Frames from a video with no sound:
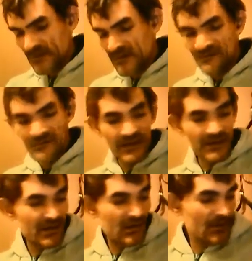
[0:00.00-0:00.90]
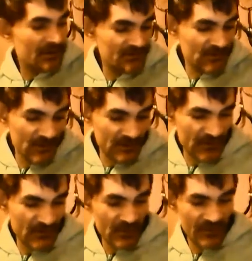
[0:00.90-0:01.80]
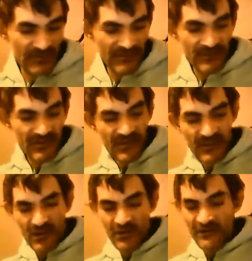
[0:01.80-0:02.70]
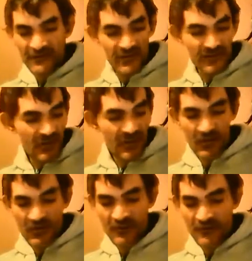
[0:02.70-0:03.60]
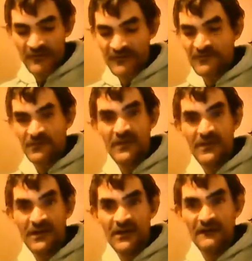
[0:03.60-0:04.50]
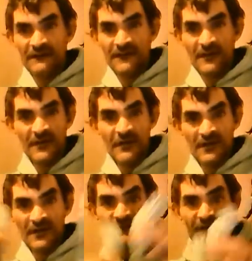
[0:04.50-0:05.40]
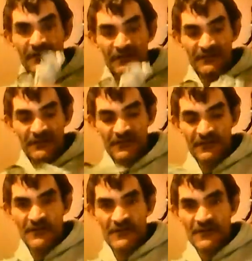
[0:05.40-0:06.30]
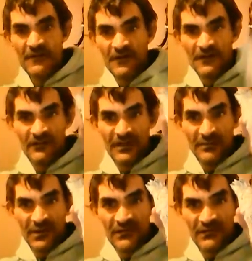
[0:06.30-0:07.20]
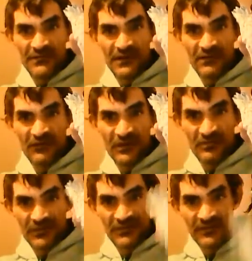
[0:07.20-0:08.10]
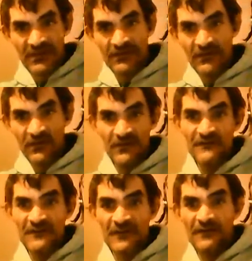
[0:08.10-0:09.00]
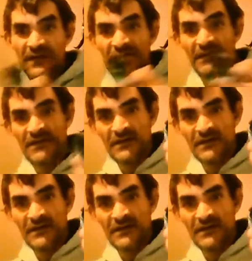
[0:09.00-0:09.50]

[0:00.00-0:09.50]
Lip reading: So right now what I'm trying to do is, I already took all the string off of these three bundles that I already put together. You could tell that